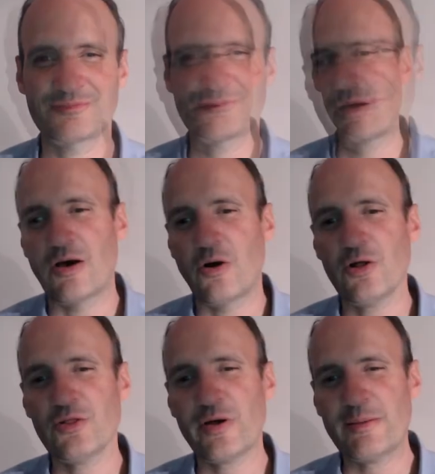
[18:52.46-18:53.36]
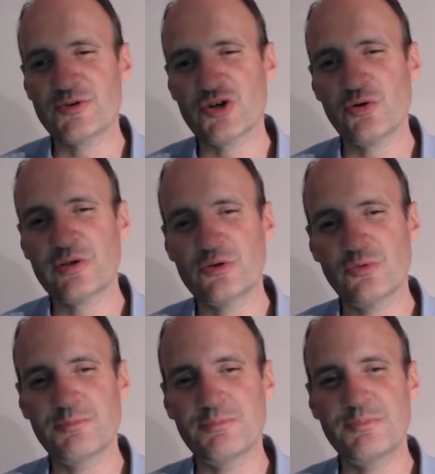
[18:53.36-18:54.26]
Although I'm showing you
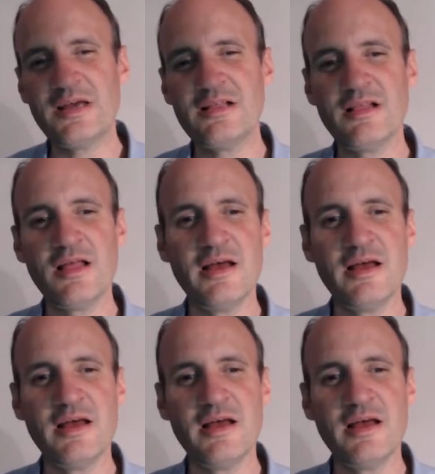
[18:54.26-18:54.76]
Pickle